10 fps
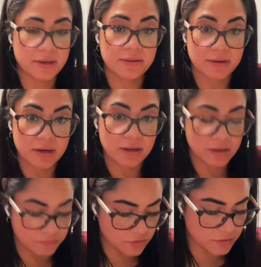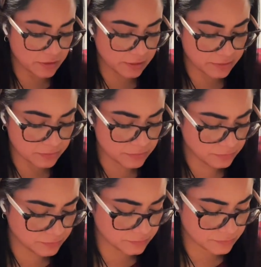that I cut very little.
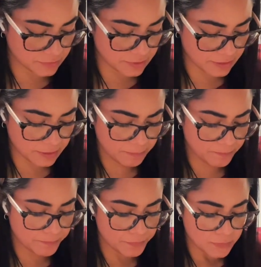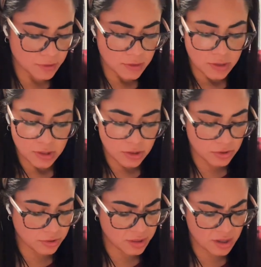Okay. You're
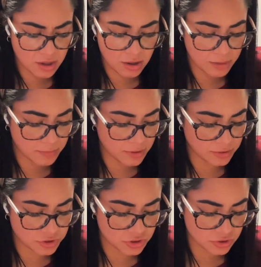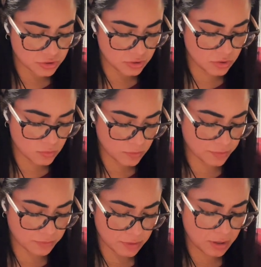gonna add how much you
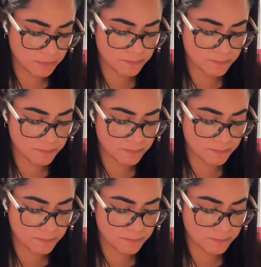want, okay?